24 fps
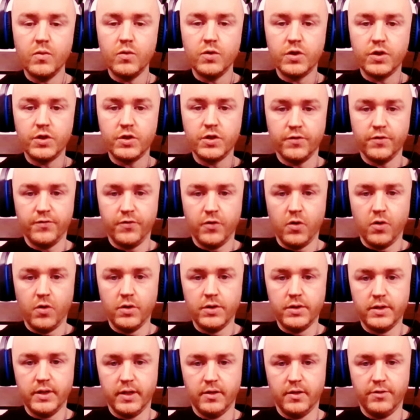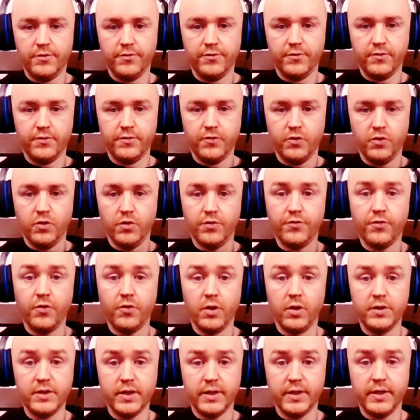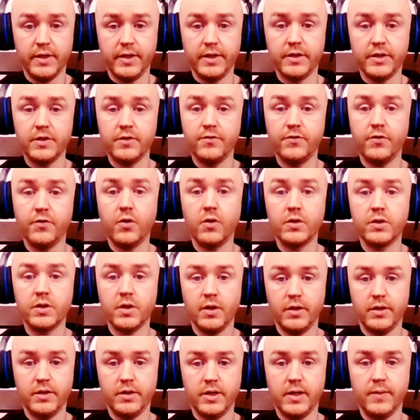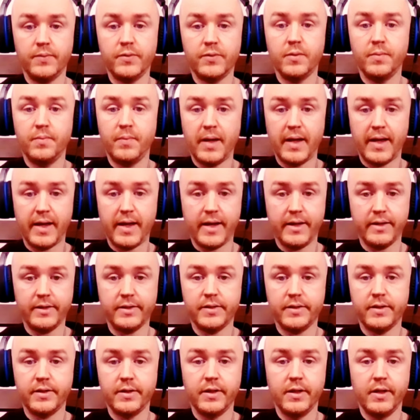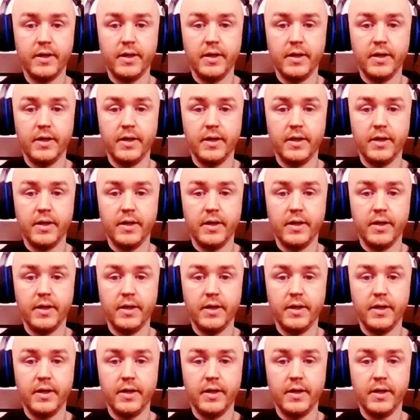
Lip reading: which is a false self full of false ideas and false concepts and past